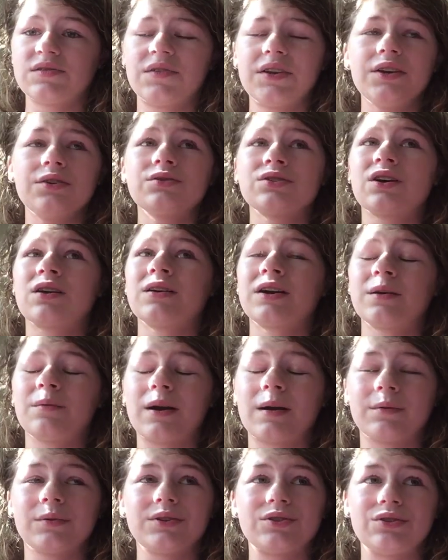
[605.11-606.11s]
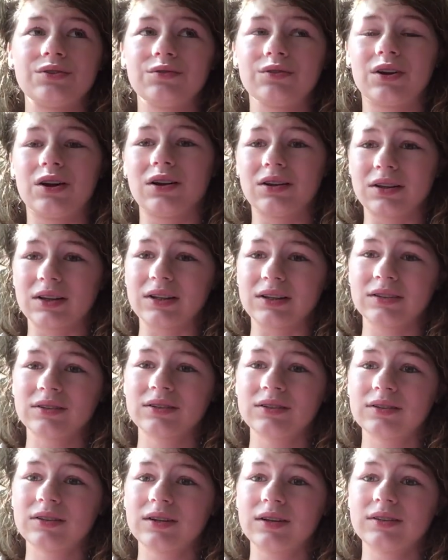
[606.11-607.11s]
video is already probably too long.
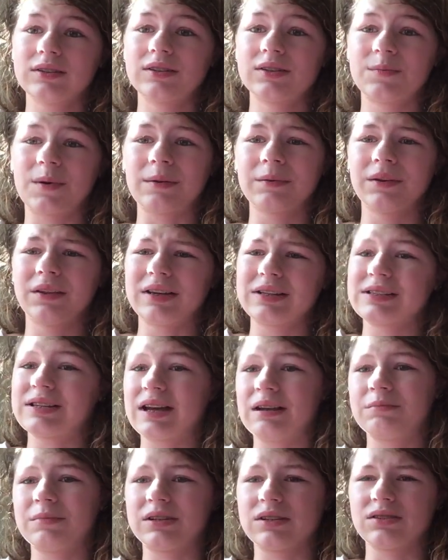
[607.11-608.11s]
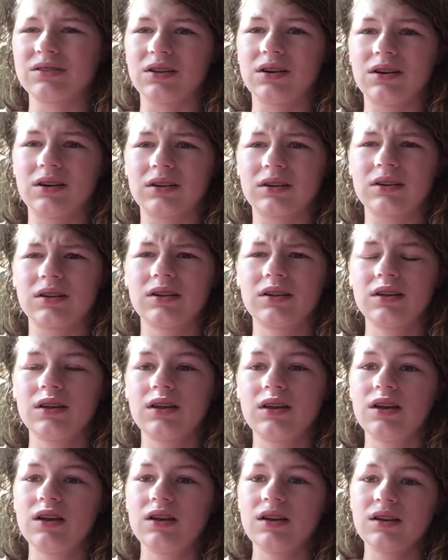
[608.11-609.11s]
It's probably like 10 minutes long.
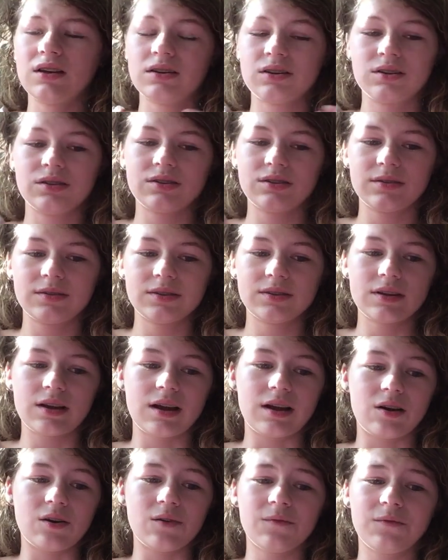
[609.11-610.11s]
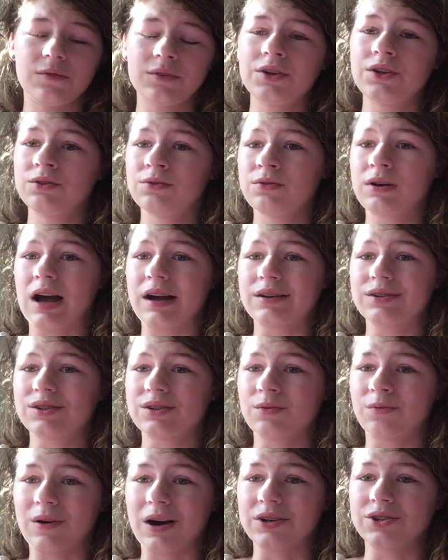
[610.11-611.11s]
Hopefully you
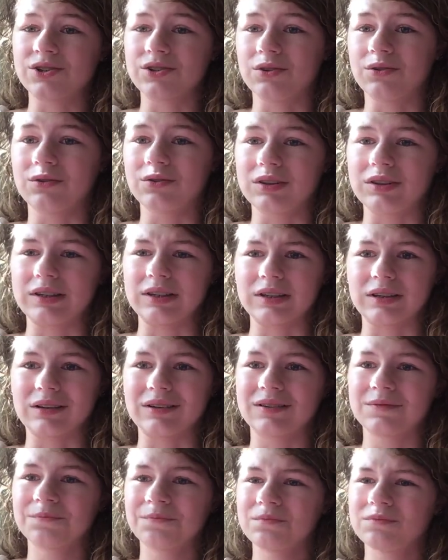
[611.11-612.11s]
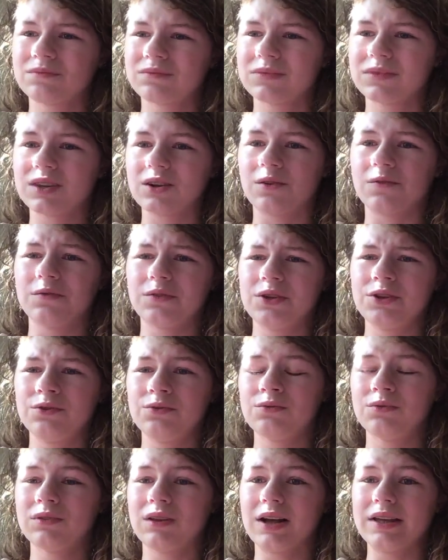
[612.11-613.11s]
guys watched the whole thing. Hopefully
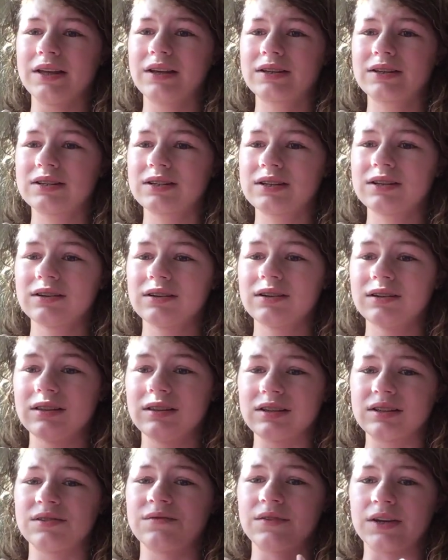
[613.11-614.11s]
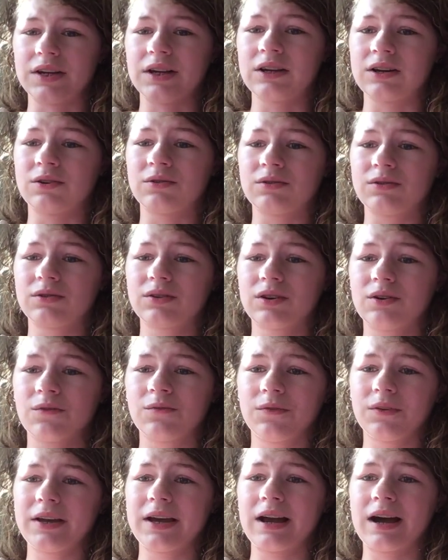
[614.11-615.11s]
you liked this video.
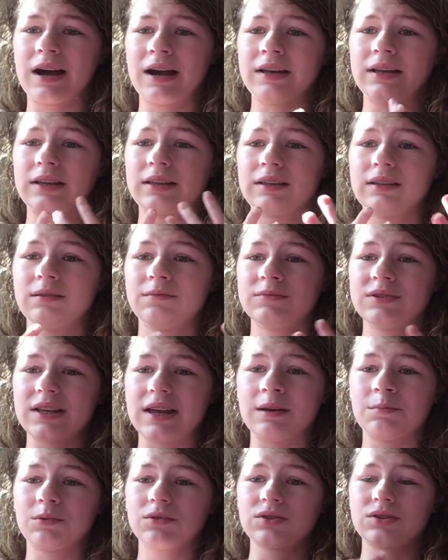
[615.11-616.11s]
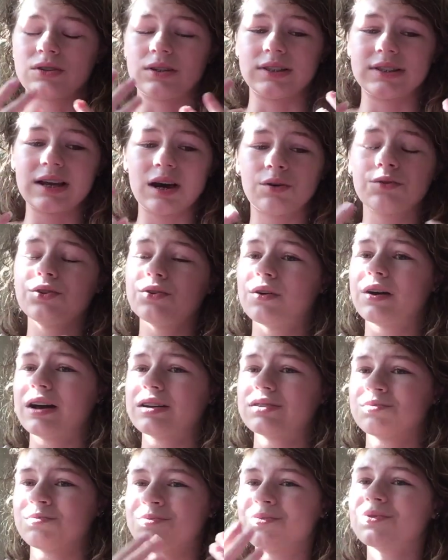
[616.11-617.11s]
Hopefully I was able to tell you
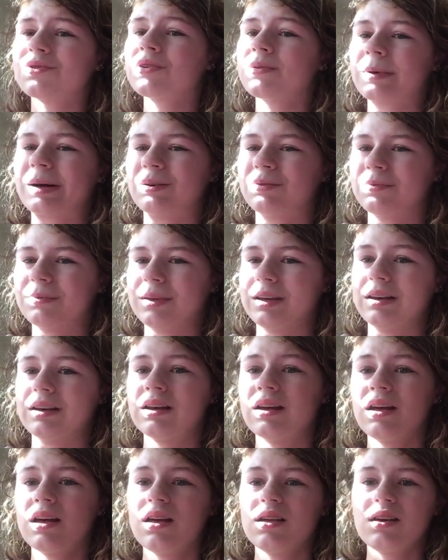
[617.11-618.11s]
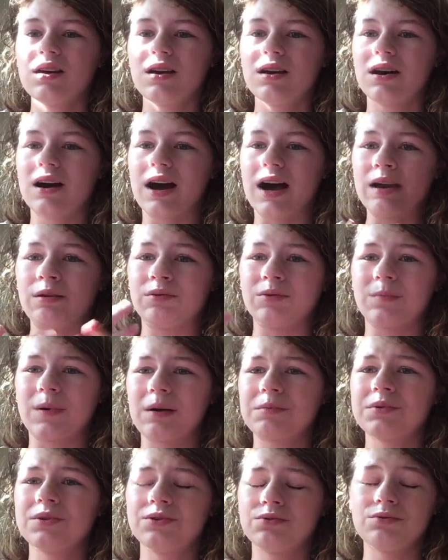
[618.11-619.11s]
guys more about me. I will
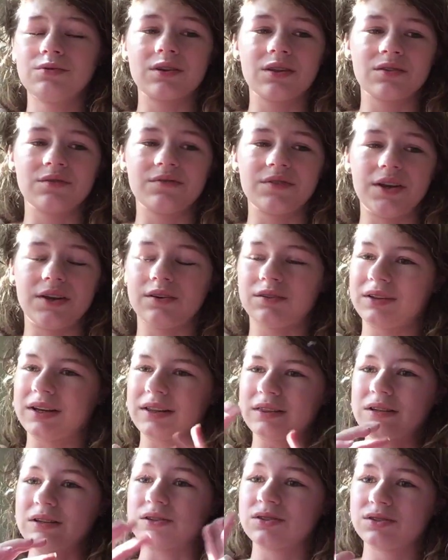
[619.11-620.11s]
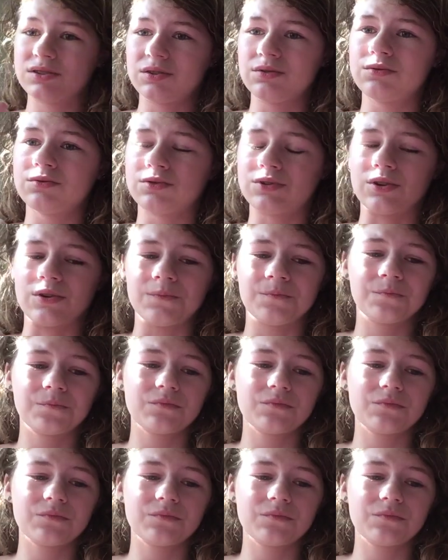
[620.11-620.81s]
probably do another video like this soon.